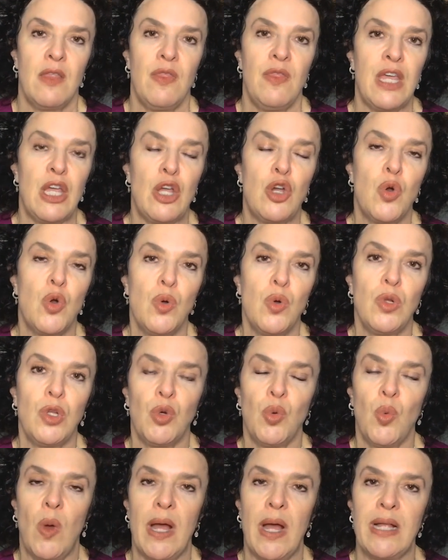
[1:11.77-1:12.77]
the
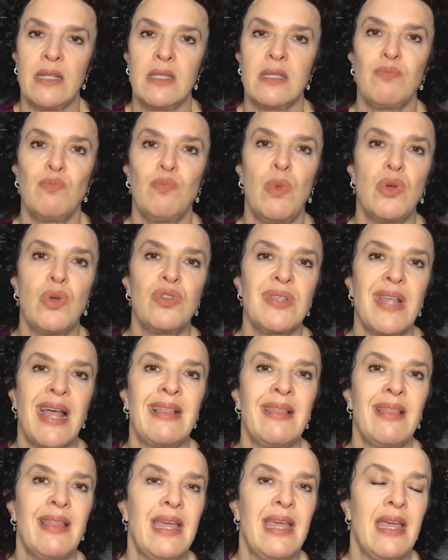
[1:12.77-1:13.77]
cooler ones most
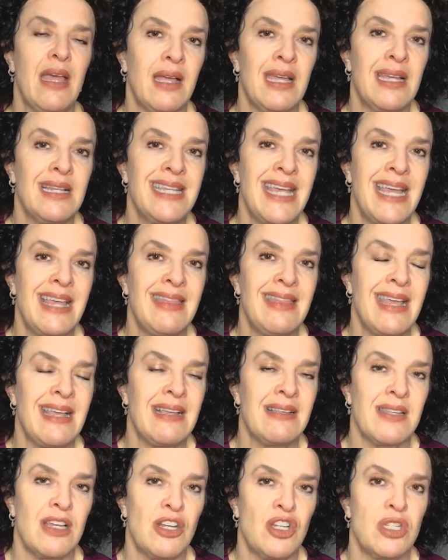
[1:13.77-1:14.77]
likely contain
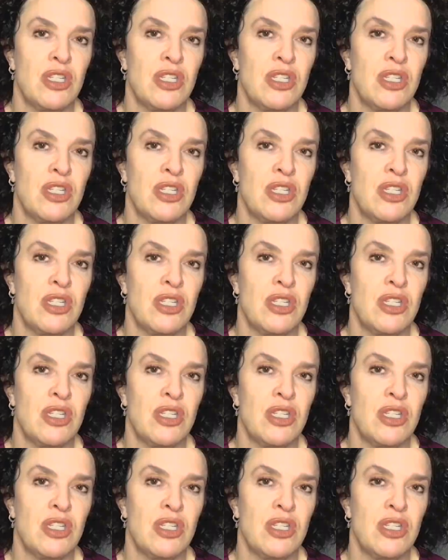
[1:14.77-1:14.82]
things such